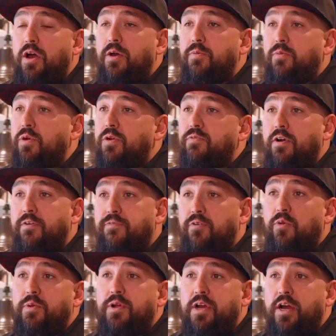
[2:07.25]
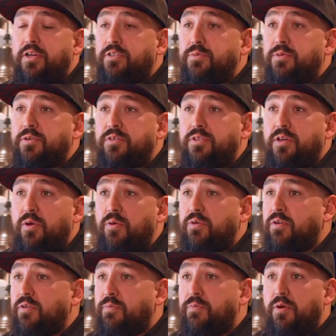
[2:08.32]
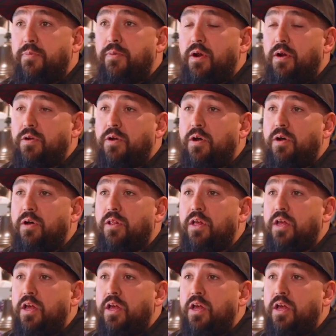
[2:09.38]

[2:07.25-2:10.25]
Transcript: one of our former customers, the owner of the Boot Barn Hall,